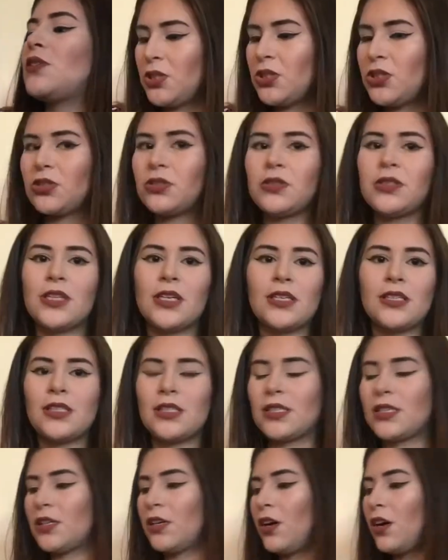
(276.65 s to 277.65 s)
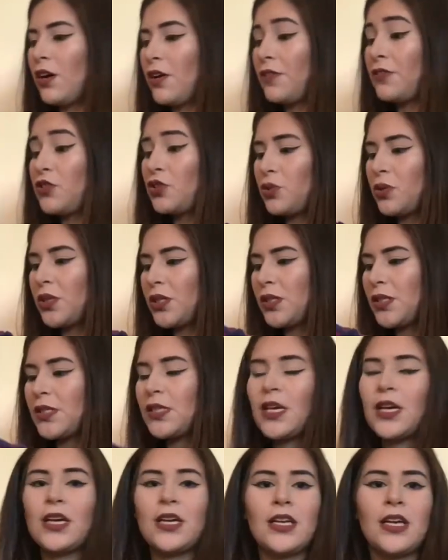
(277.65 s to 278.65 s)
show you guys the cutoff shorts
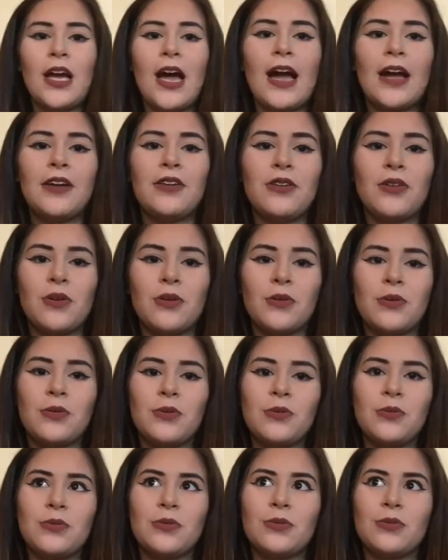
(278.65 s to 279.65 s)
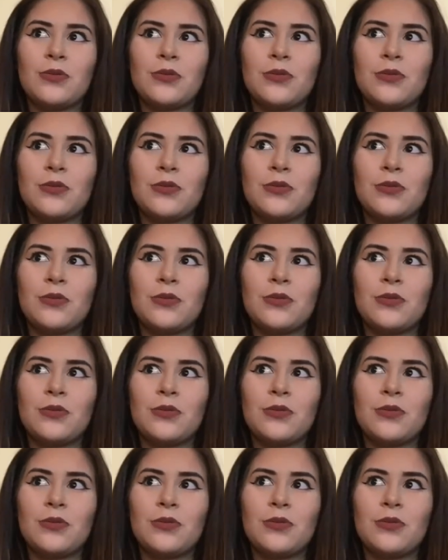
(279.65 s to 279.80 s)
I know